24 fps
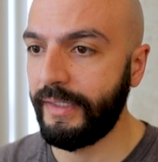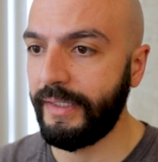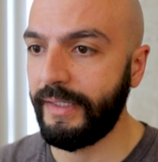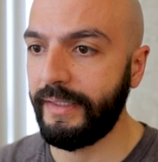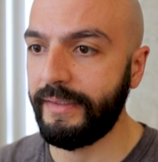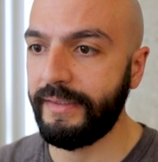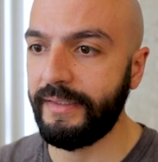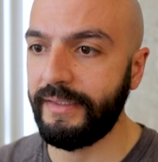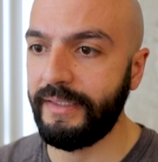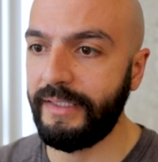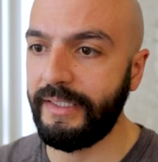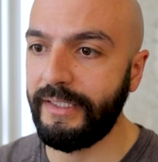
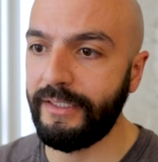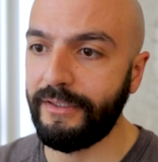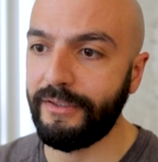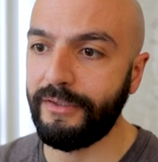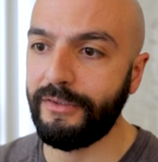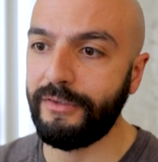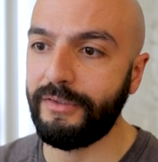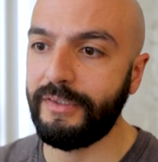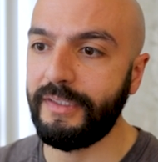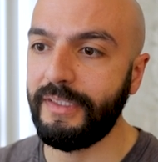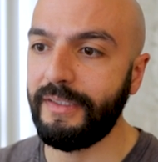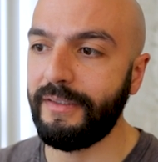And then here you
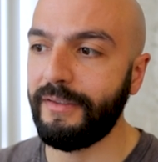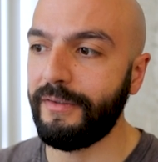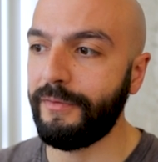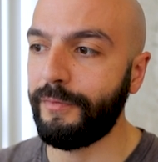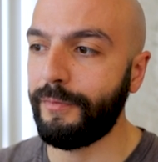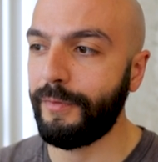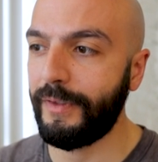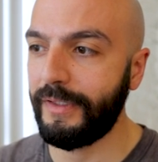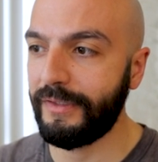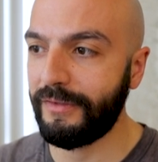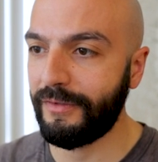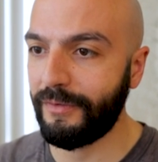see the
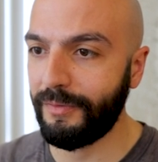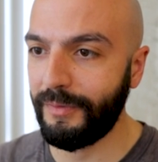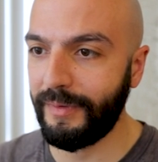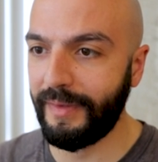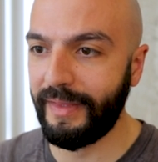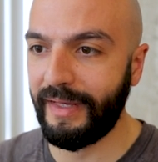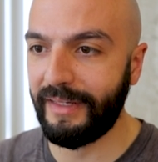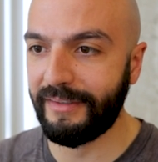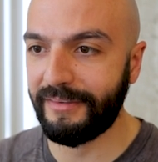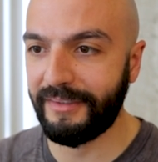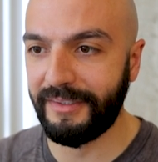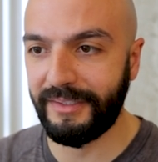funds,
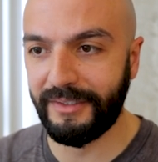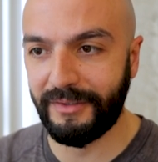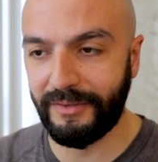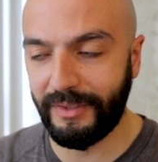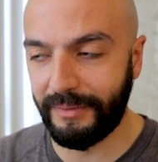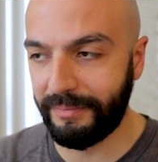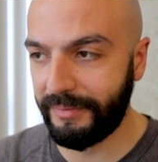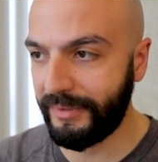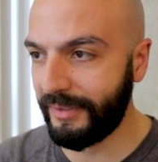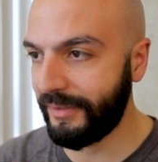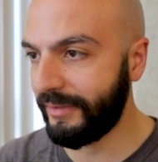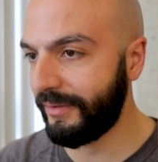3,000 in
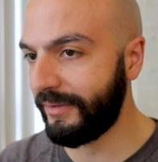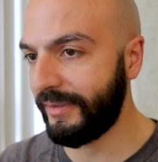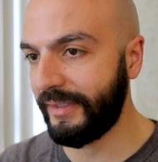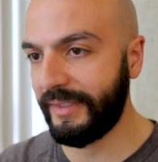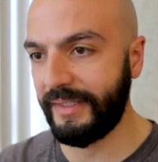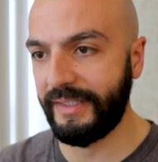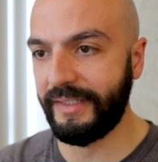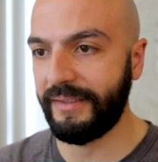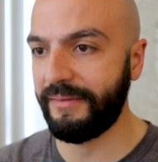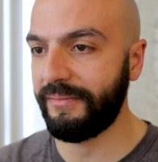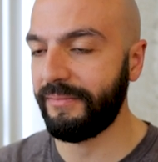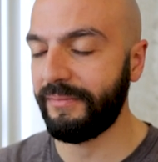crypto, and
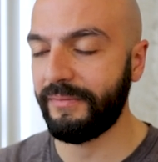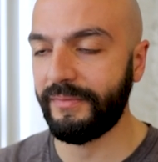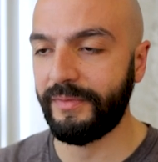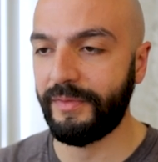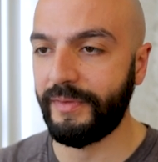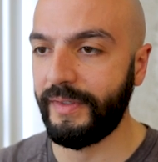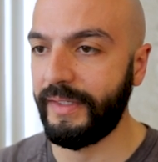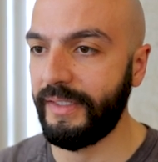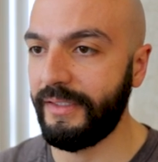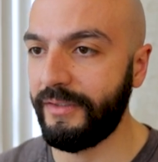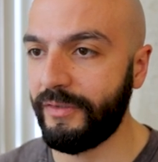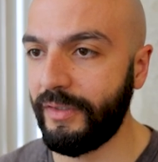then
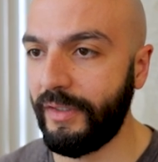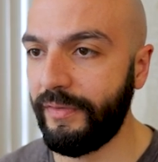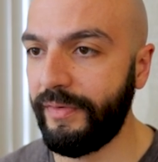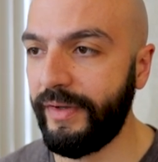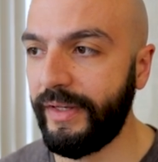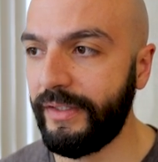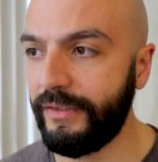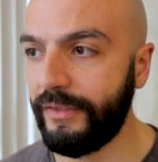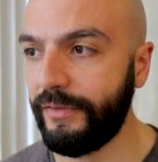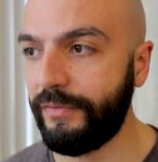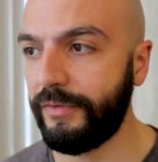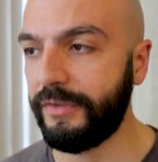fine. So I've
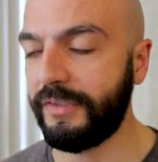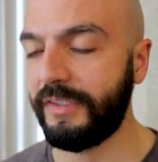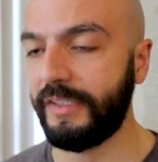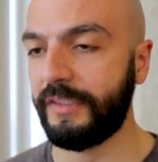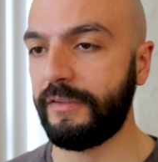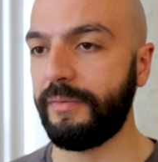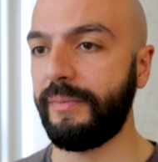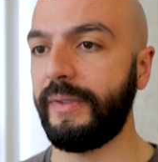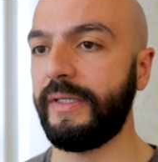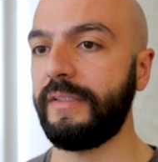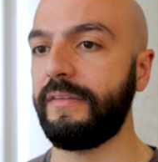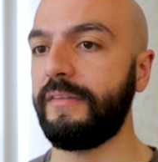held it for
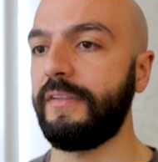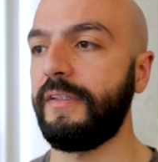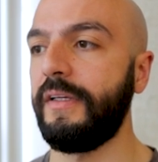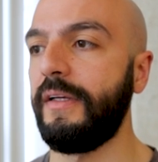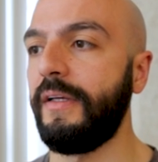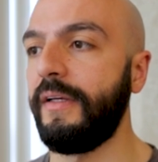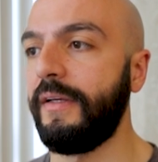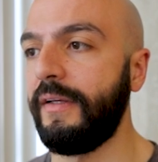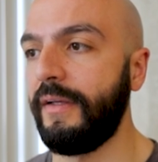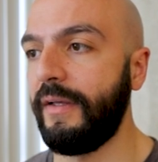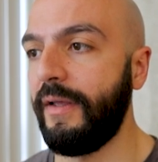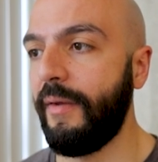6 months,
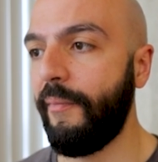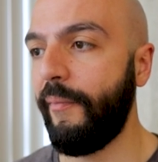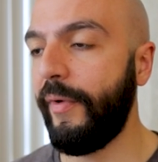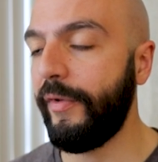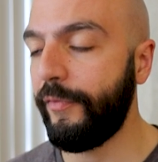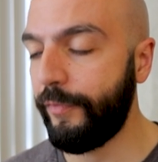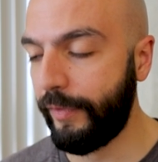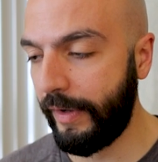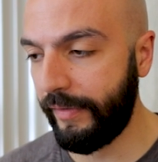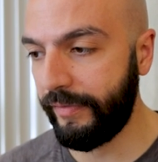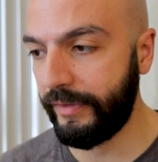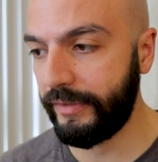made
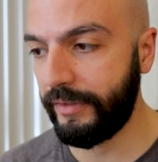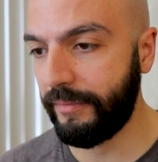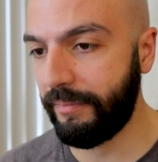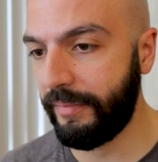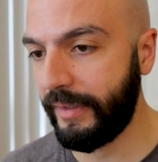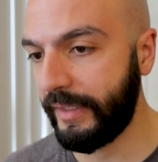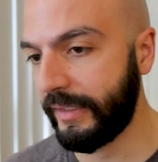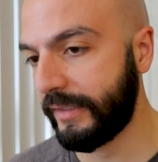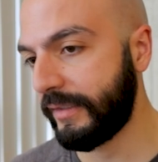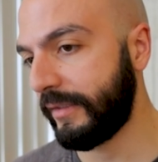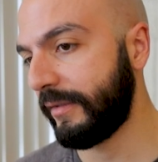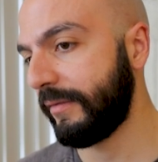
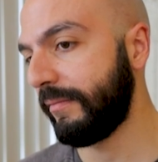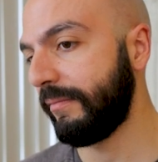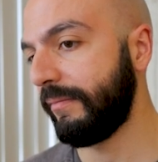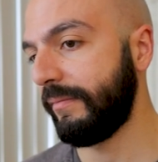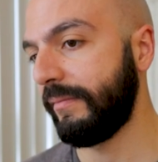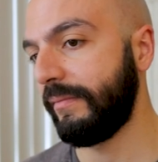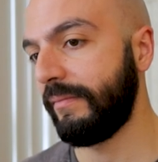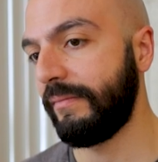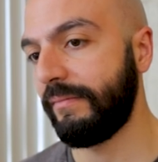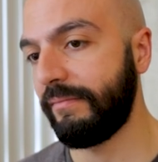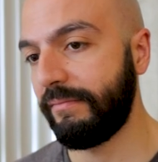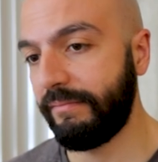$500,
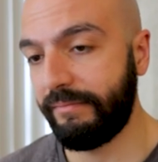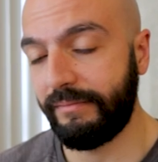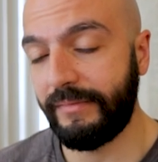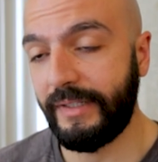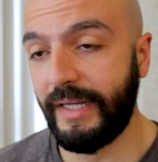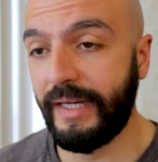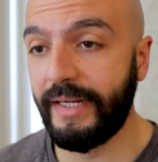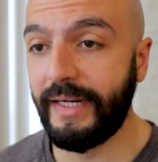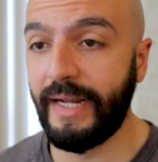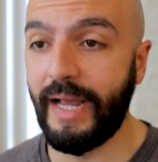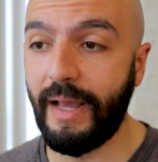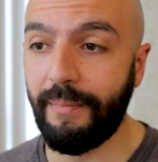
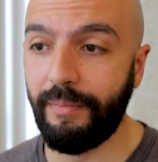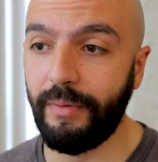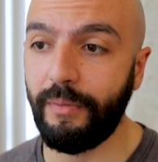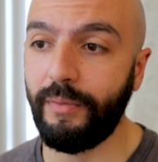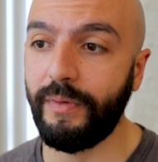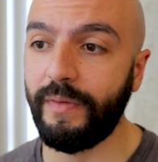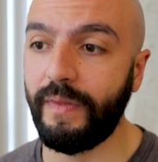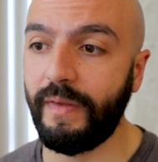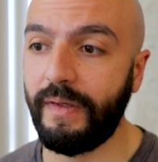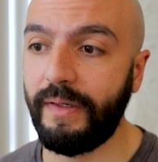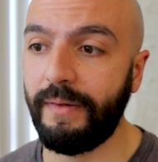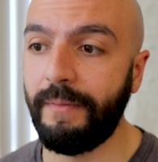kind of happy
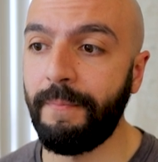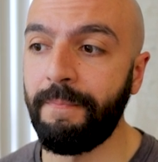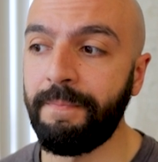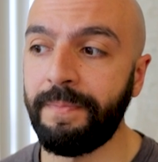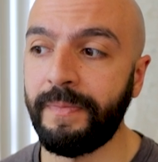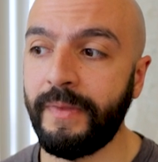with it.